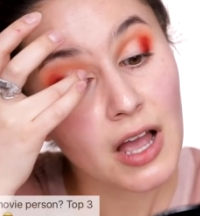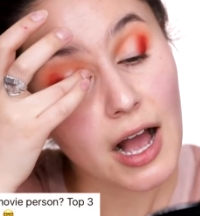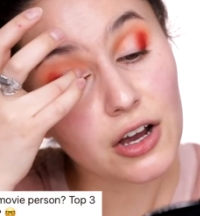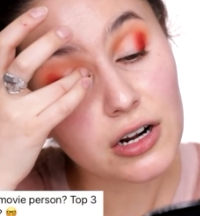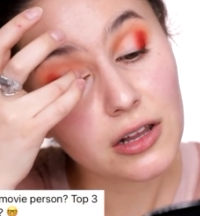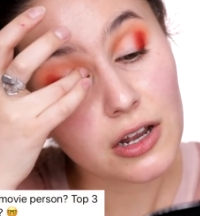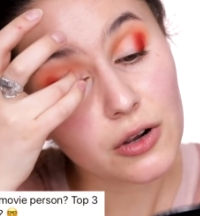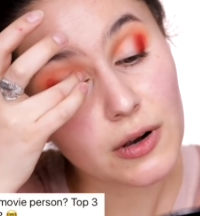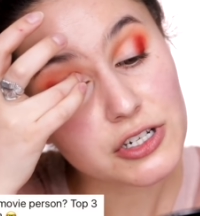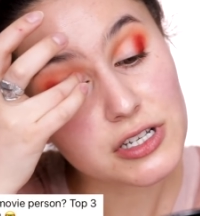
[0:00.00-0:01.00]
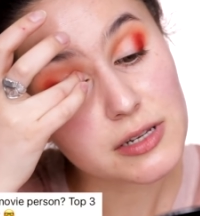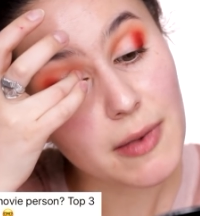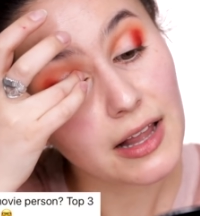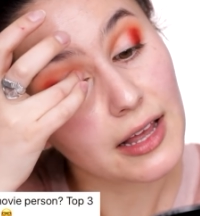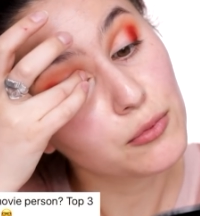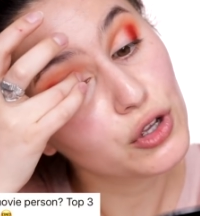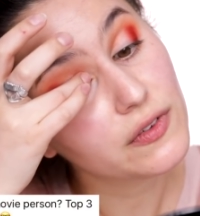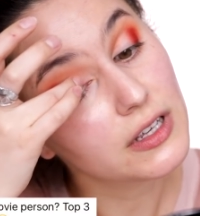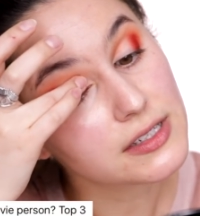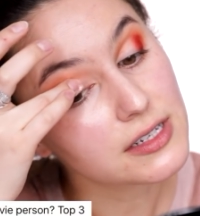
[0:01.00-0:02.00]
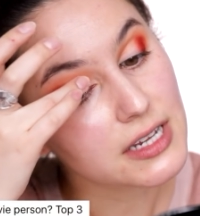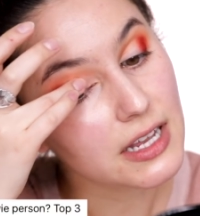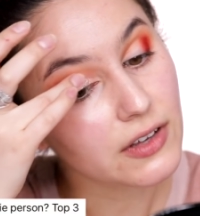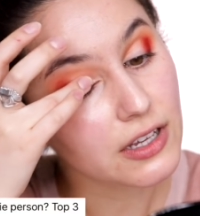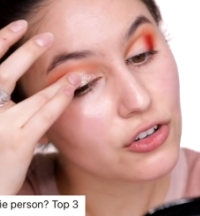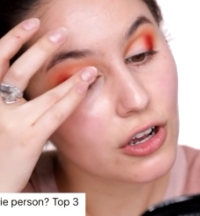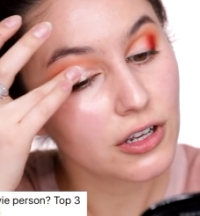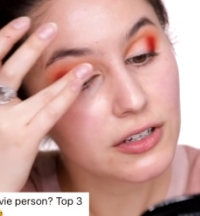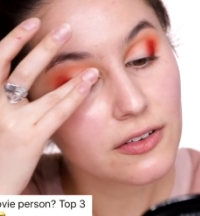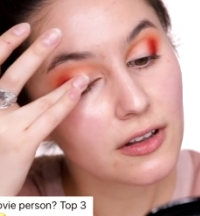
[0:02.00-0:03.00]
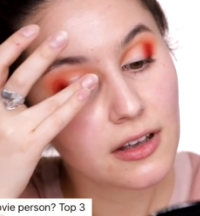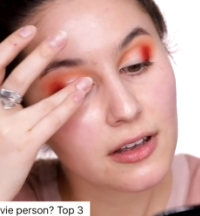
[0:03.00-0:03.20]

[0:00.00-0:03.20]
I got a lot of questions about like movies and TV shows.